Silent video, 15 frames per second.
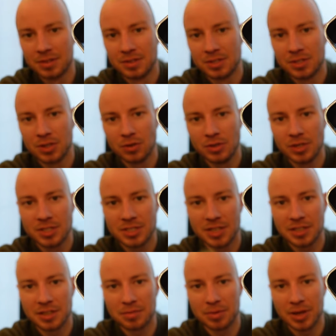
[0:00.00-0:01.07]
So the
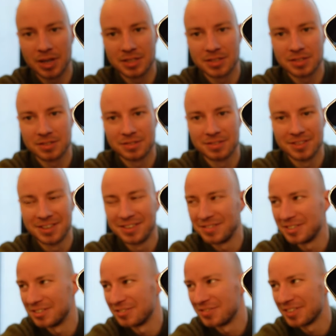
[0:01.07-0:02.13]
setup has,
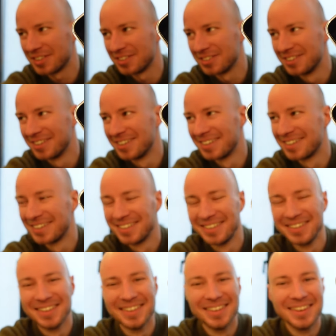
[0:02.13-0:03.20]
with your finger,
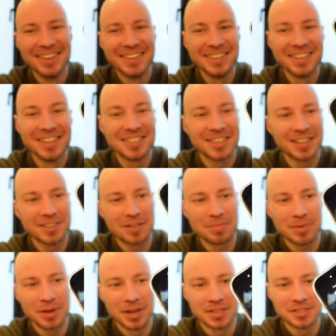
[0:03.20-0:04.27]
the setup
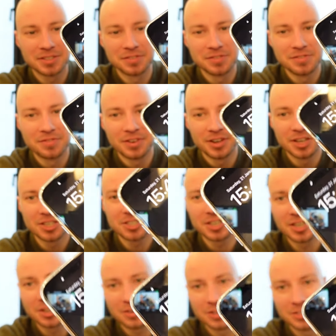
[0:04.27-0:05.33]
has finished now.